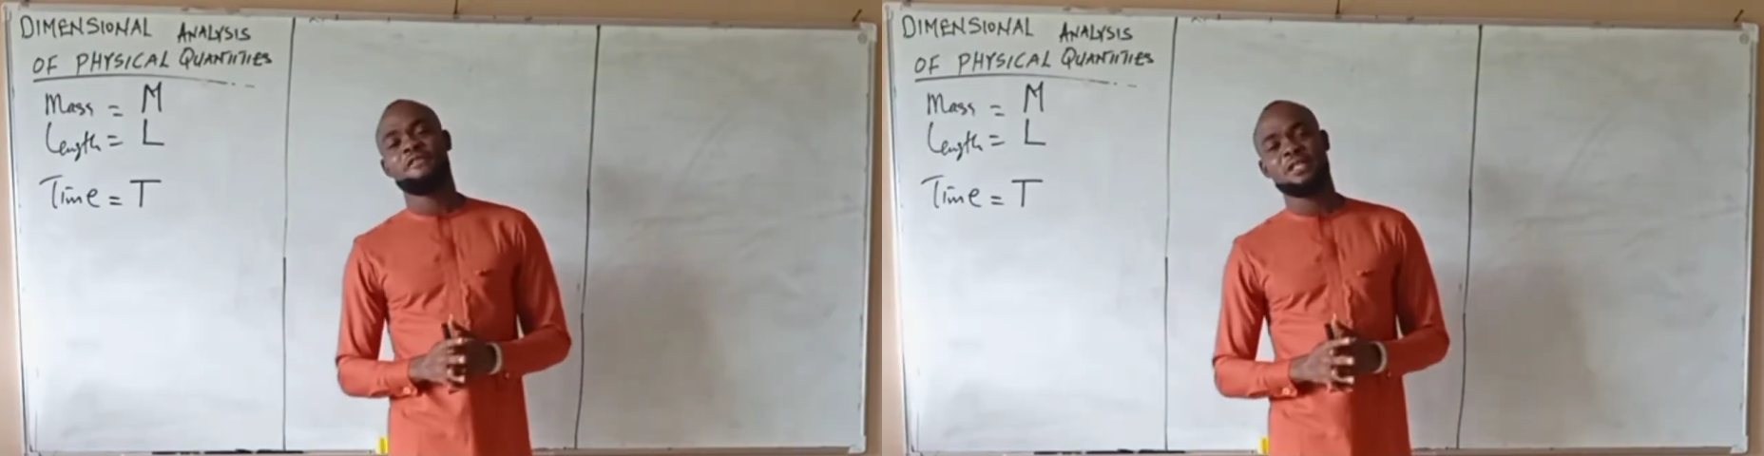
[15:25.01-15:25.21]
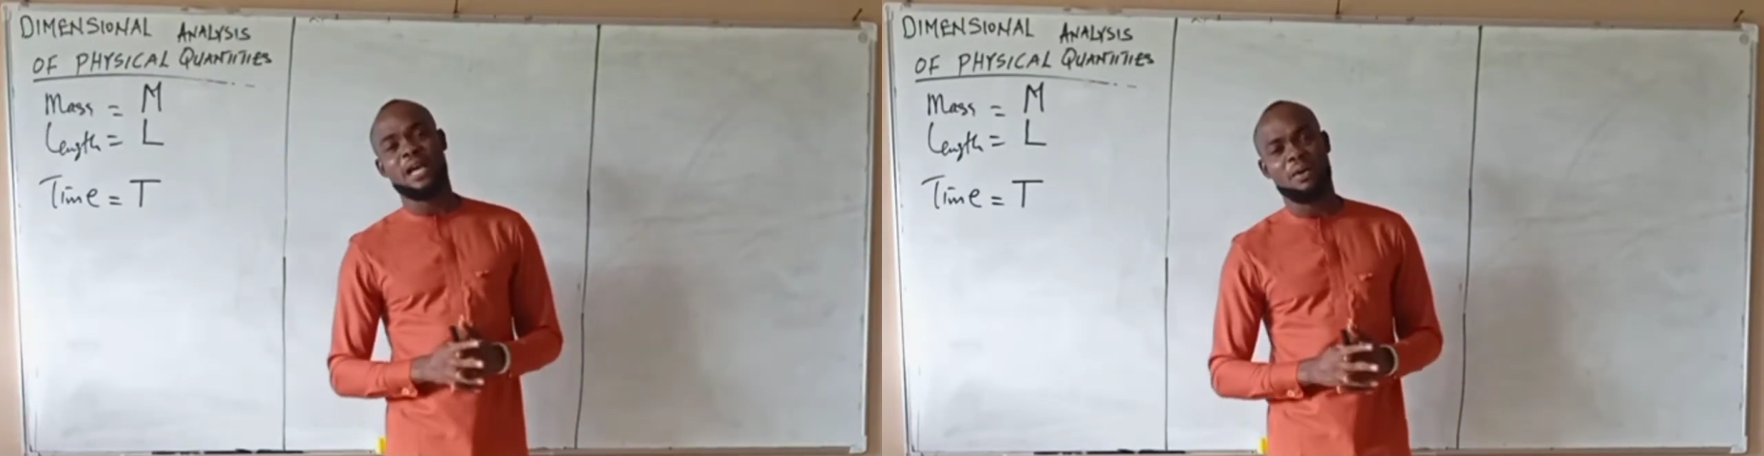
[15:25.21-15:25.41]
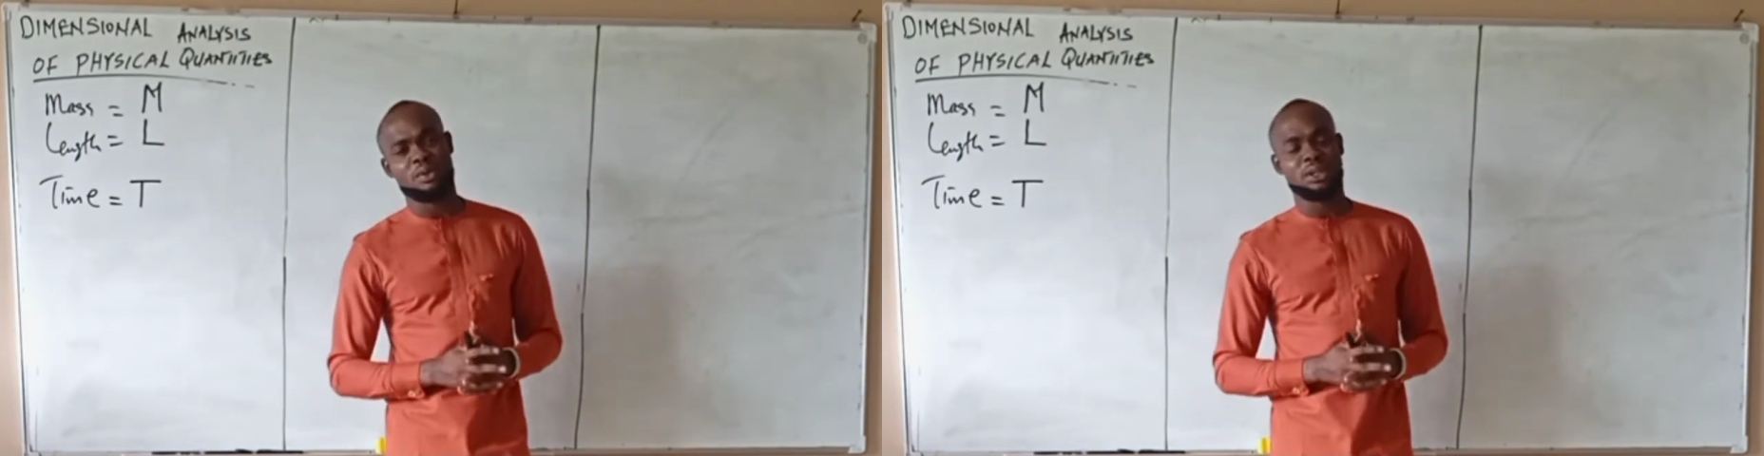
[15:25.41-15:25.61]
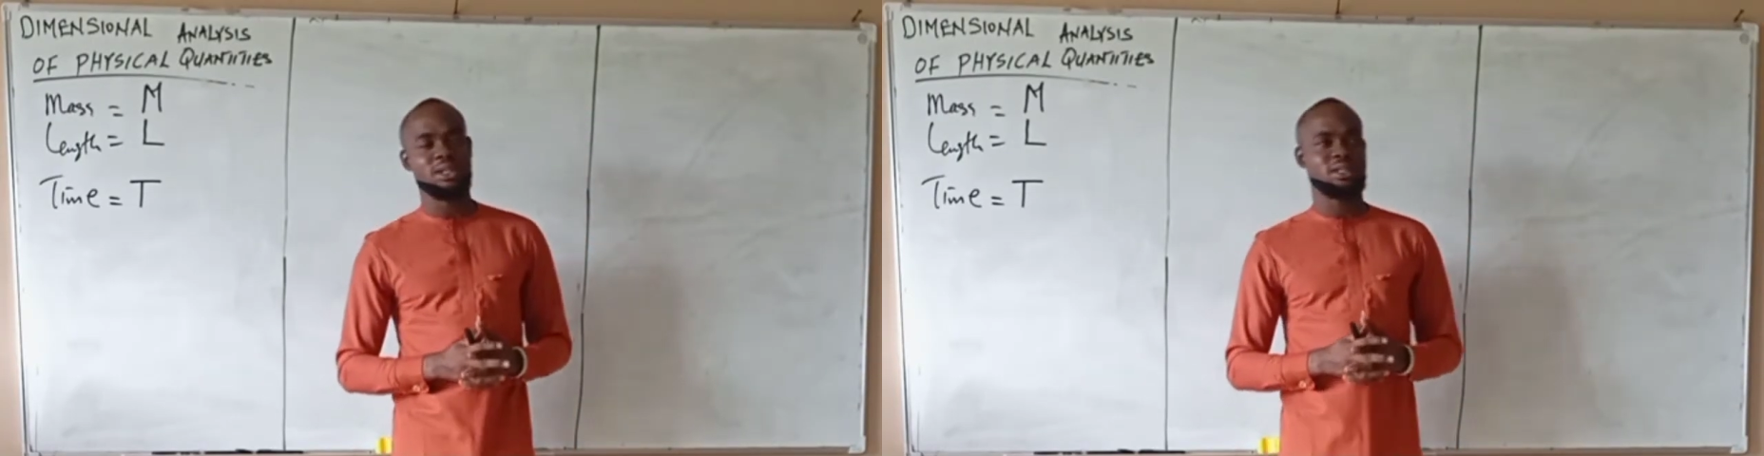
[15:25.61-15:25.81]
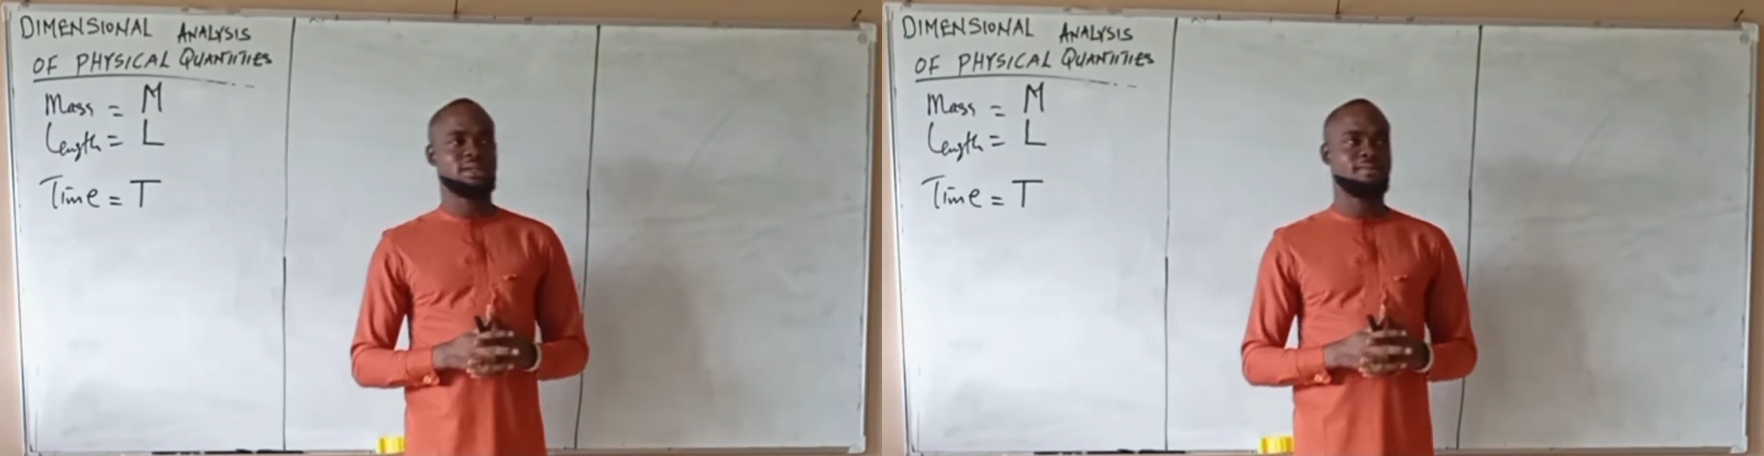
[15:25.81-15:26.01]
physical
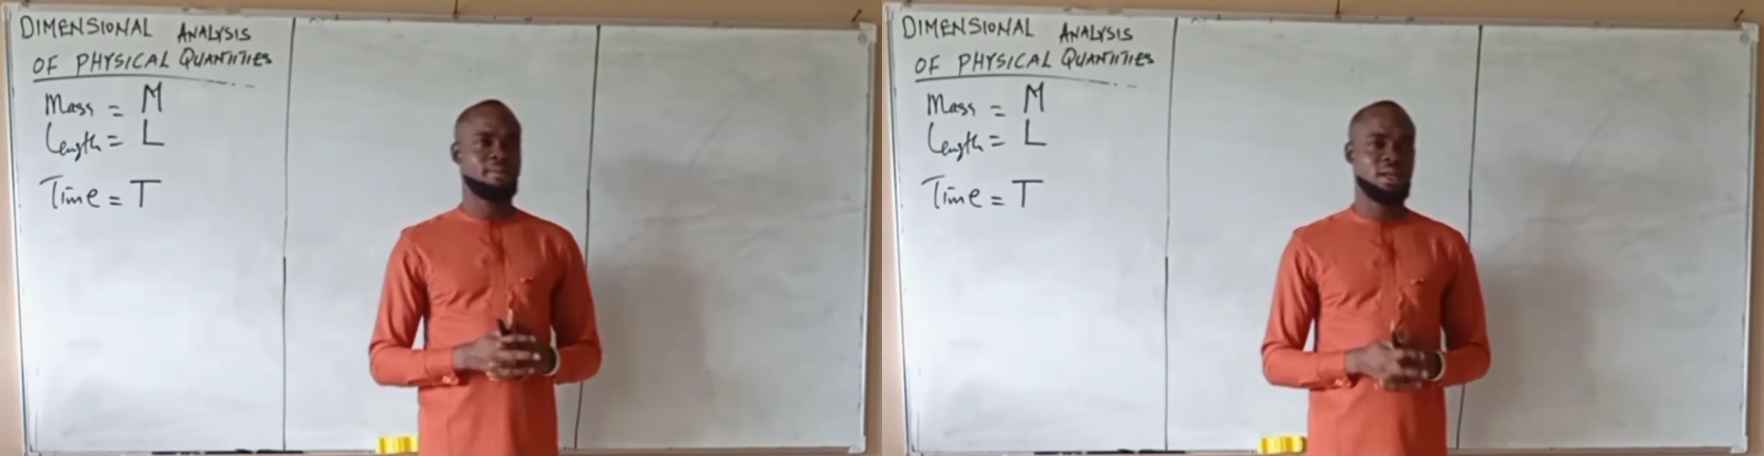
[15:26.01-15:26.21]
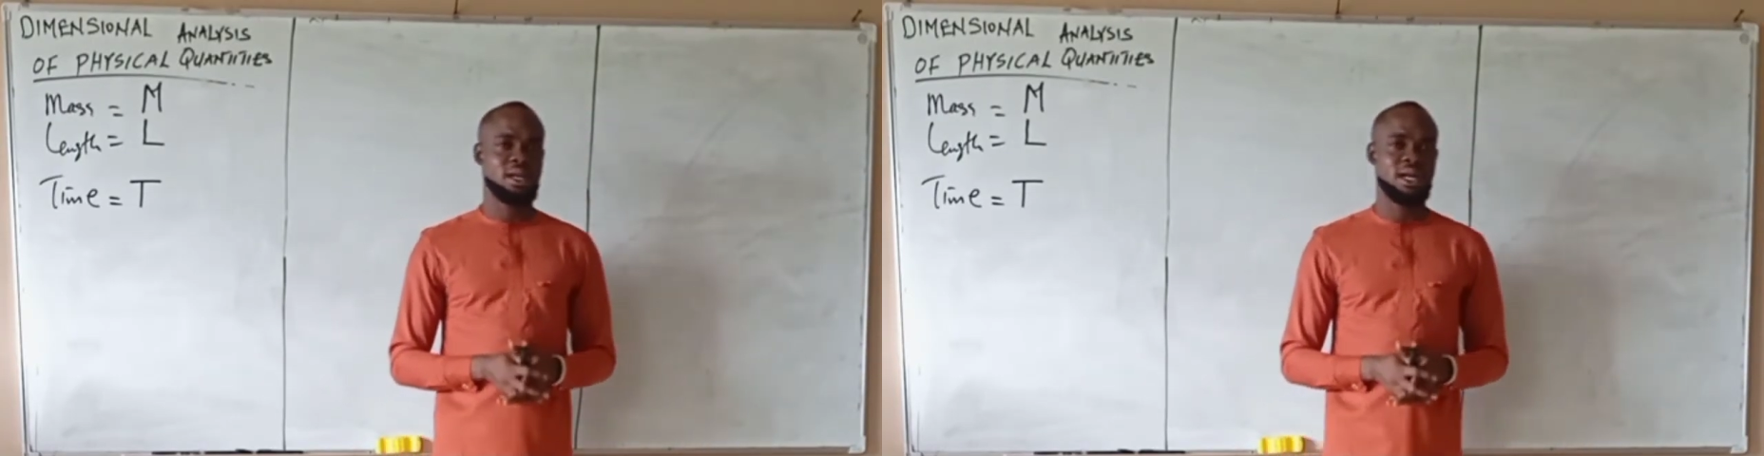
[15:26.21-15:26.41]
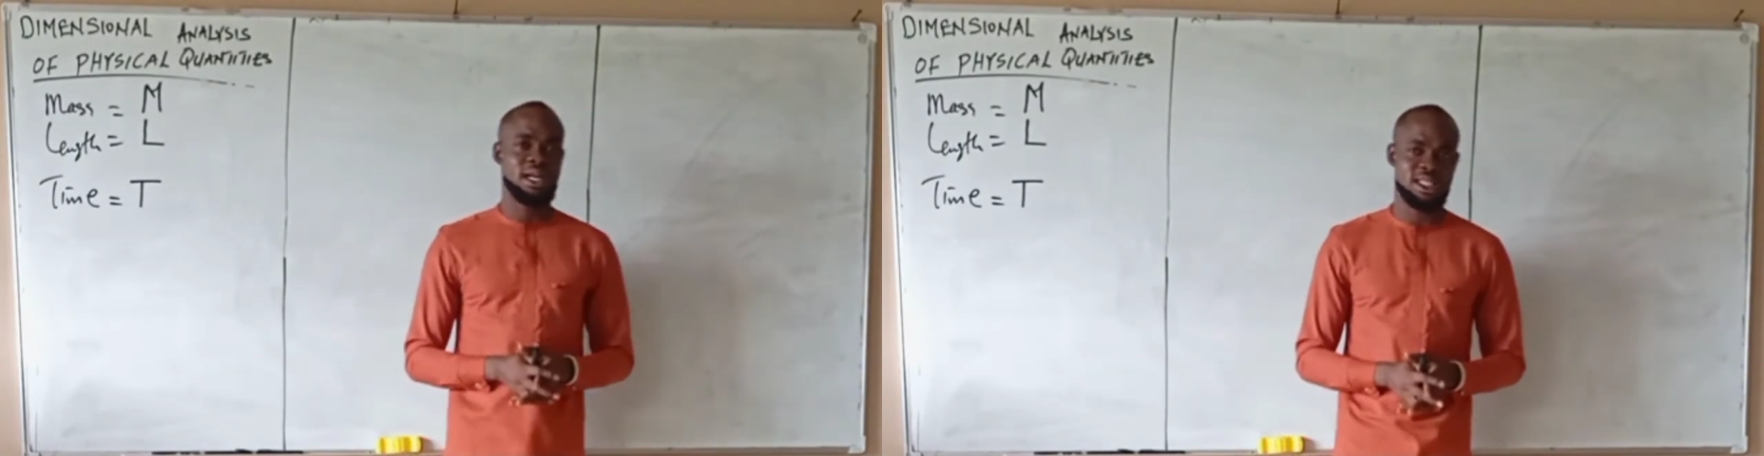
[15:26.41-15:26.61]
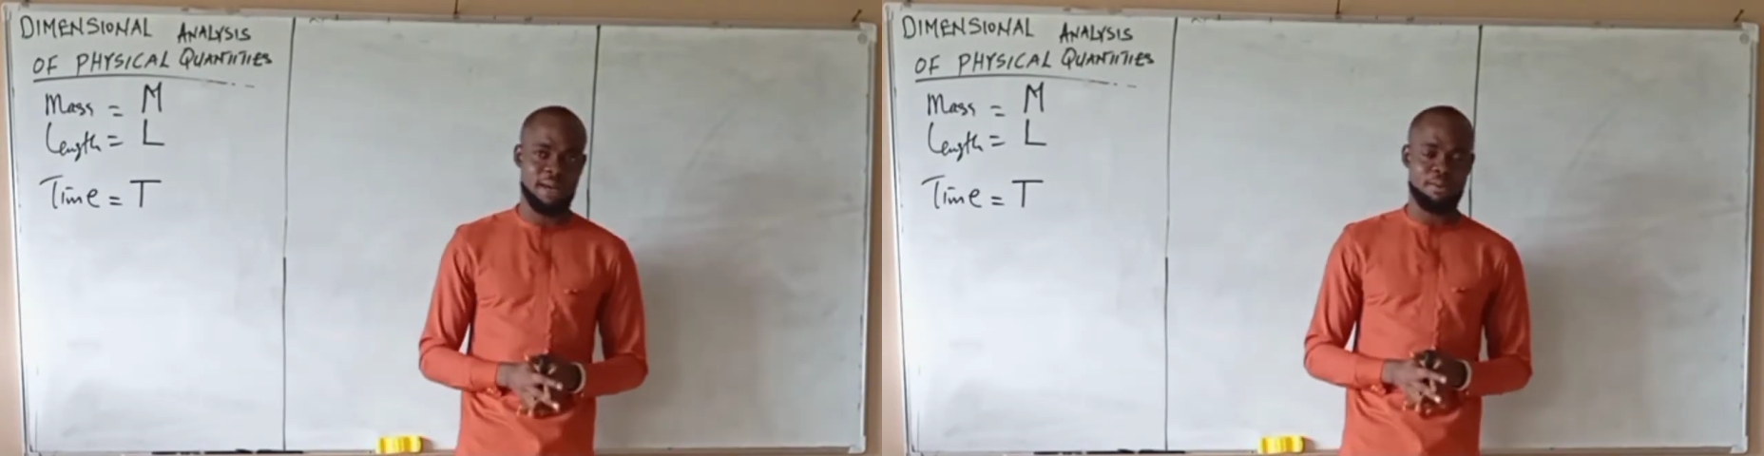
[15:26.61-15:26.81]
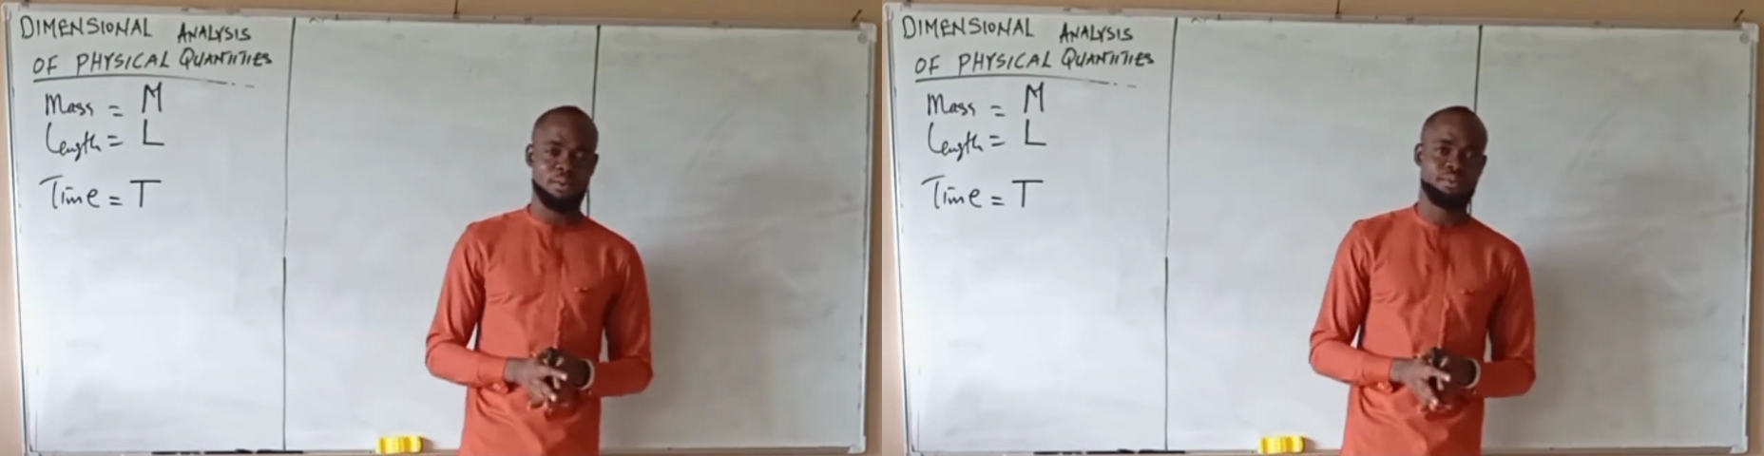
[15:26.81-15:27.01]
quantities.
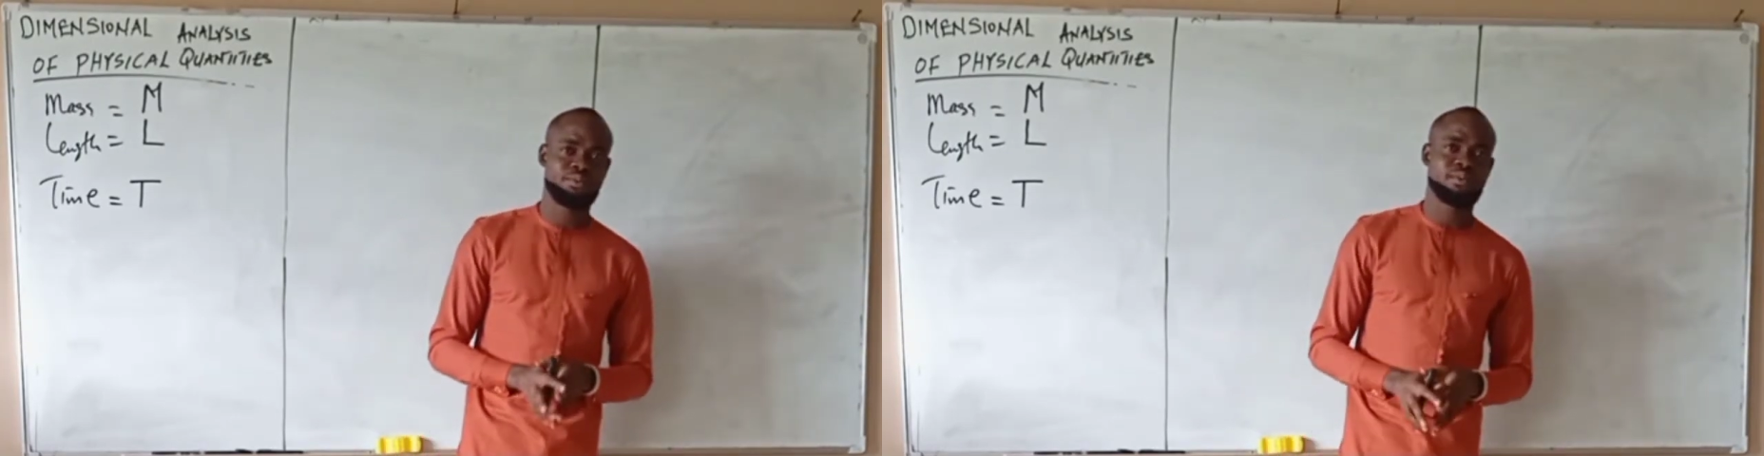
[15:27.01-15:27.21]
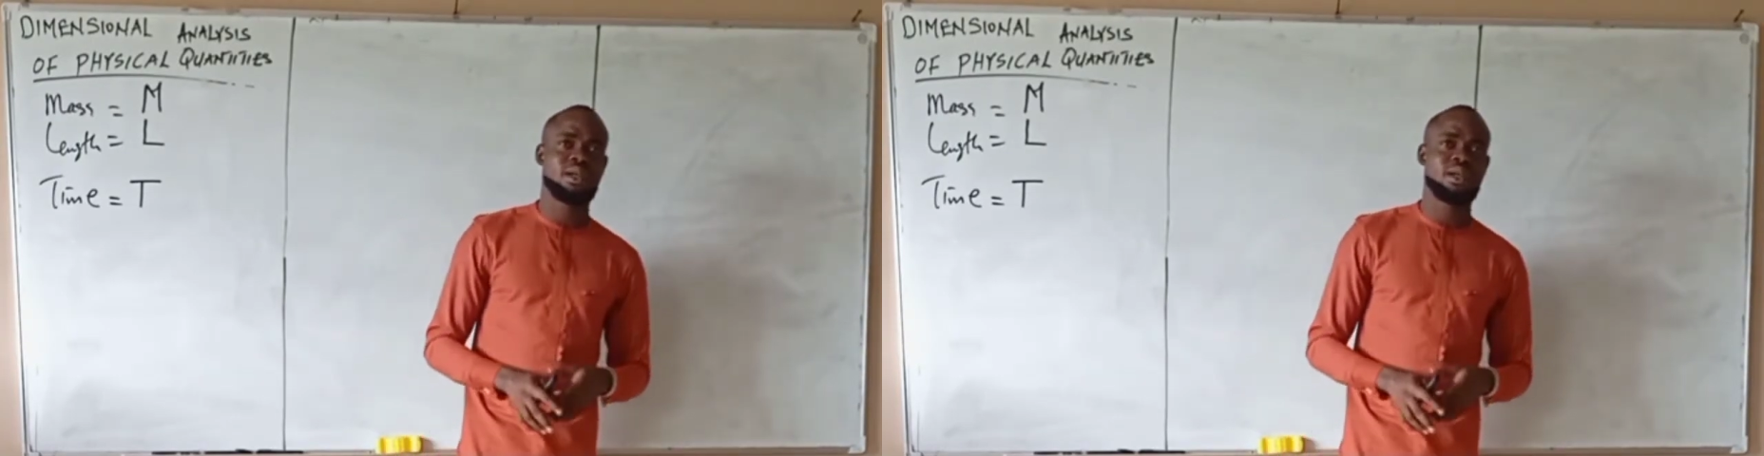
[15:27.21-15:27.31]
Example: